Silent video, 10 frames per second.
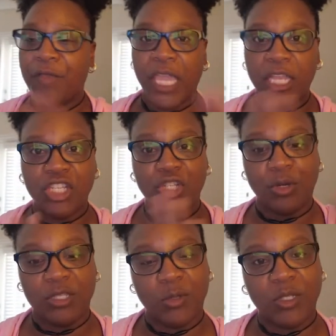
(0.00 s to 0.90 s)

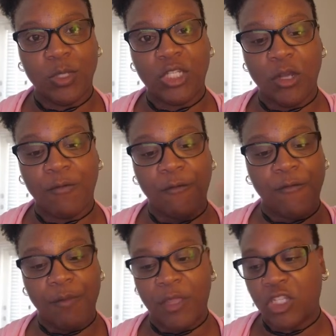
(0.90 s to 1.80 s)
insurance would switch over
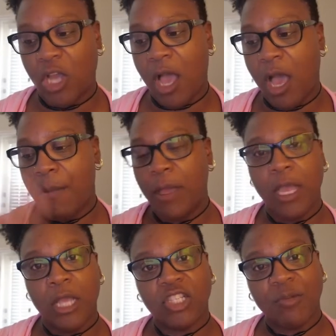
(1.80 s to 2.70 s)
from the job
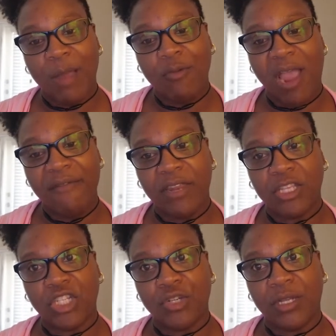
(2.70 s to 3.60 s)
to my private
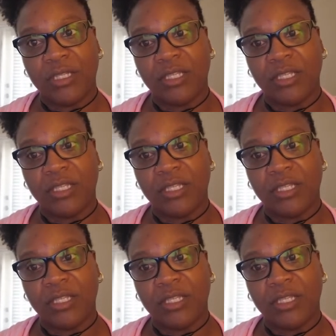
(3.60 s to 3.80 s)
insurance.